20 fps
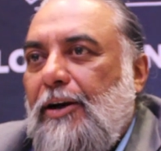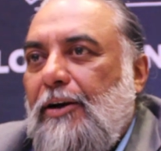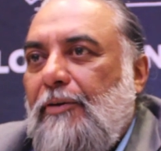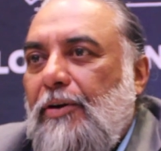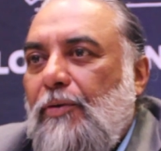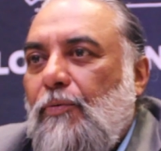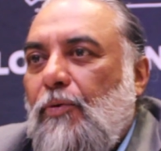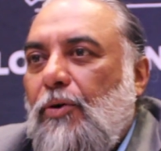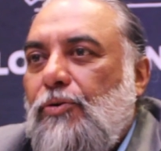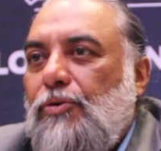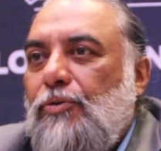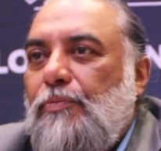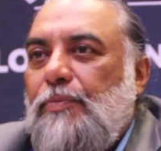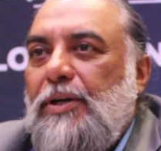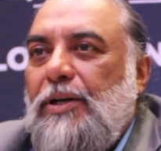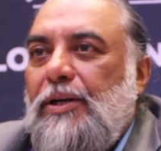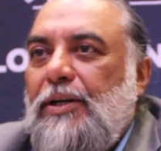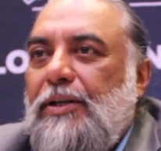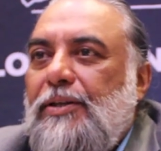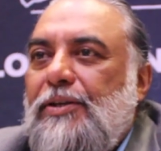We want to
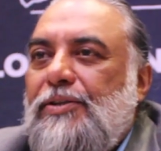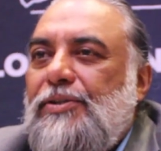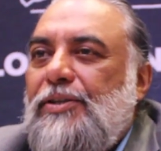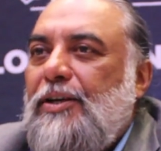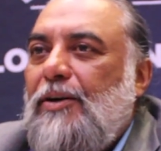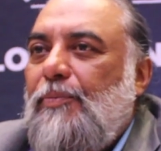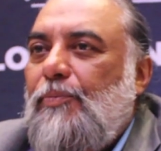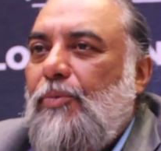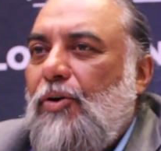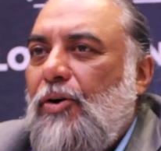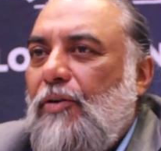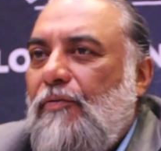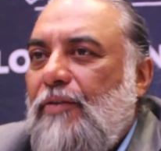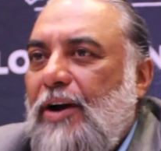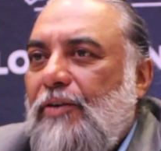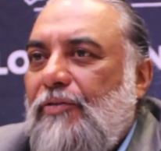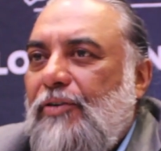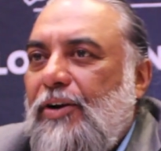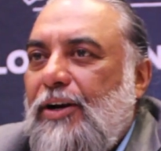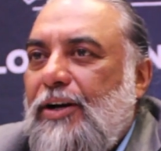be the Singapore of
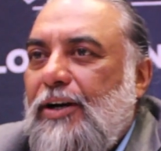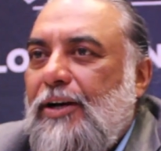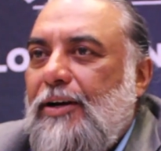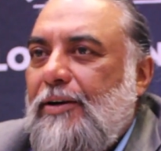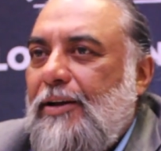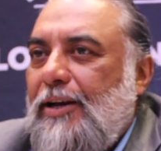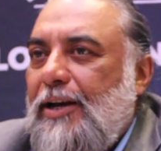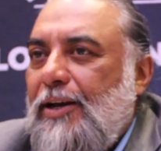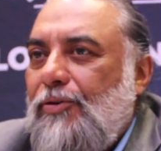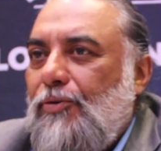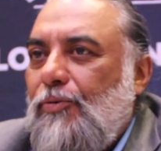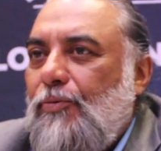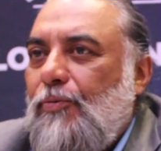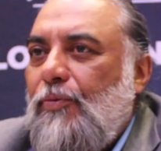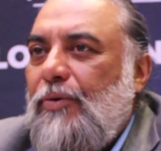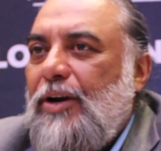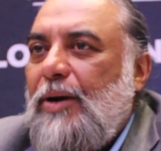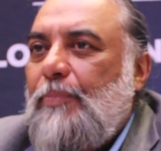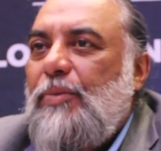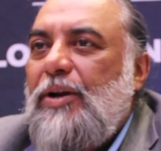Africa. Can you
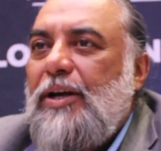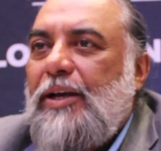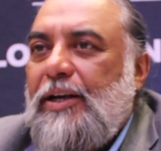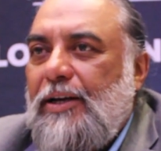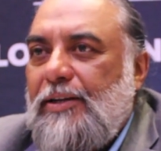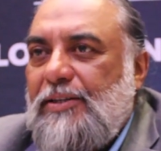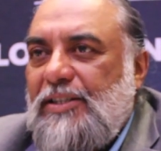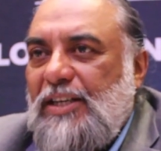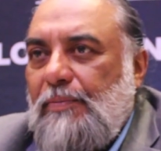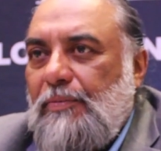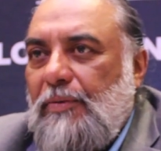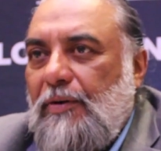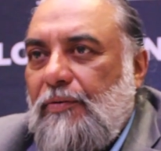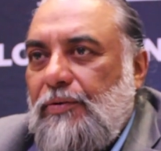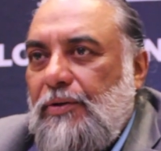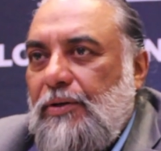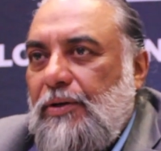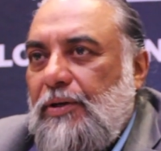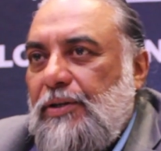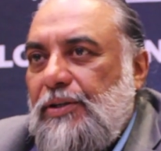replicate some
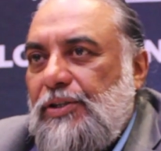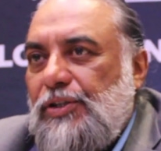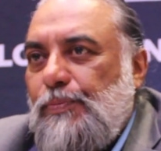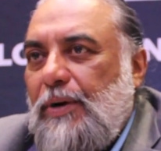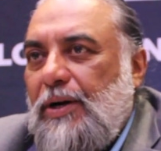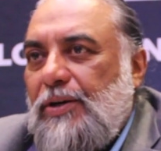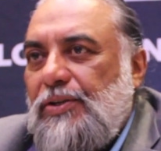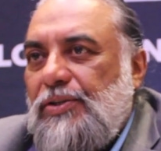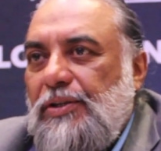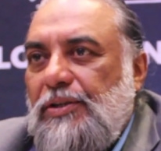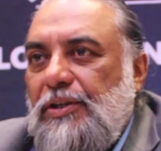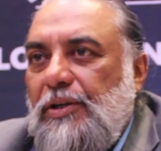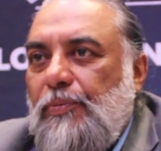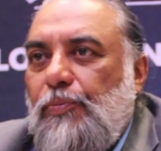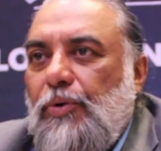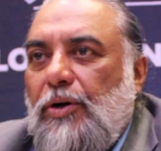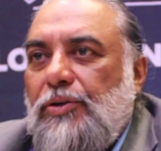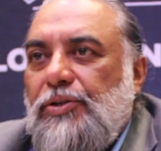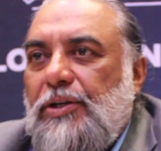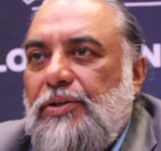of the smart city
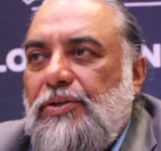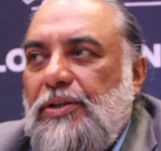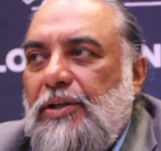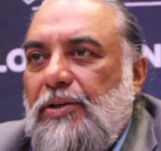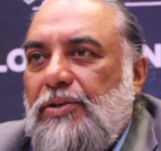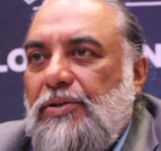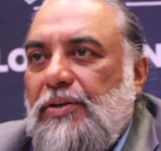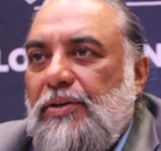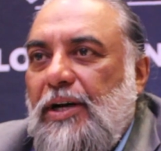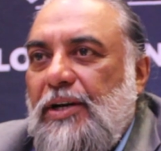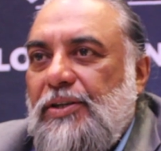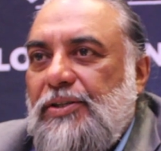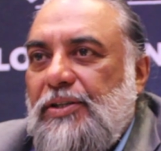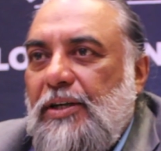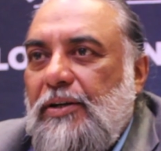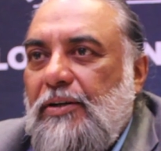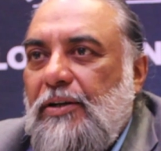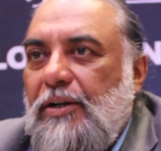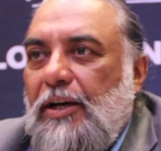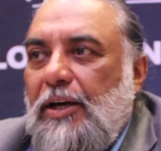projects here? So I
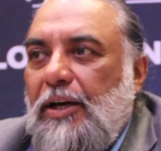said,